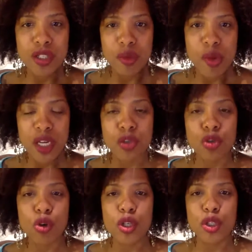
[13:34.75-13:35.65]
some of my
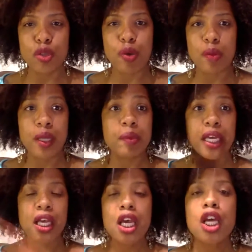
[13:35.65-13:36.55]
control issues probably, I'm
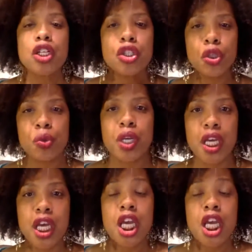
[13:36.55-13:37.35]
like, dude,